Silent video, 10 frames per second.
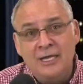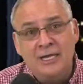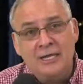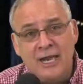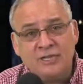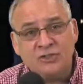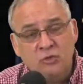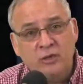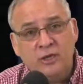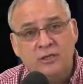next
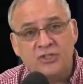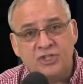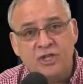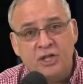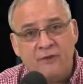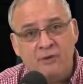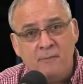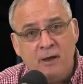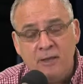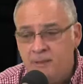week to seeing
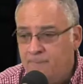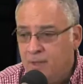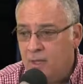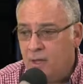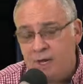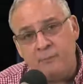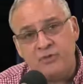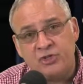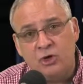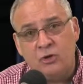everybody on
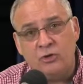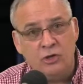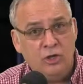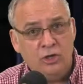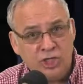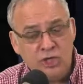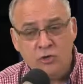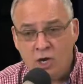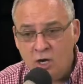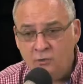episode
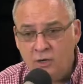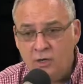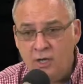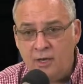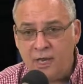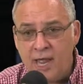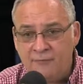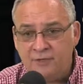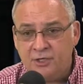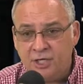200, and I have
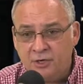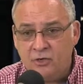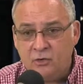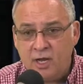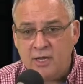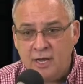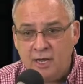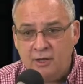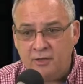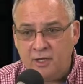to tell you right
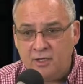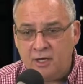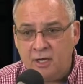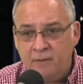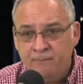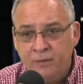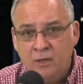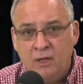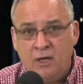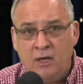now that
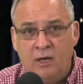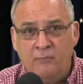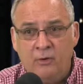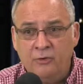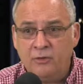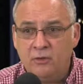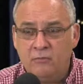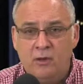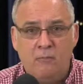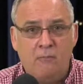both
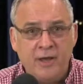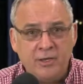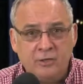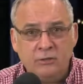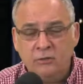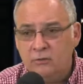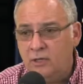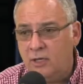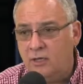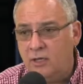Michael
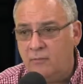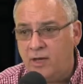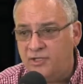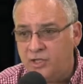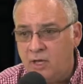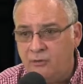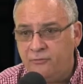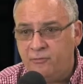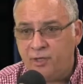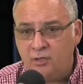and myself
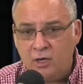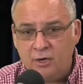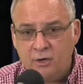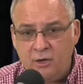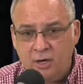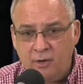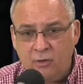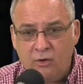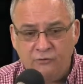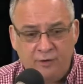and my daughter, my
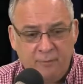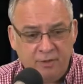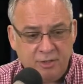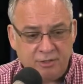whole family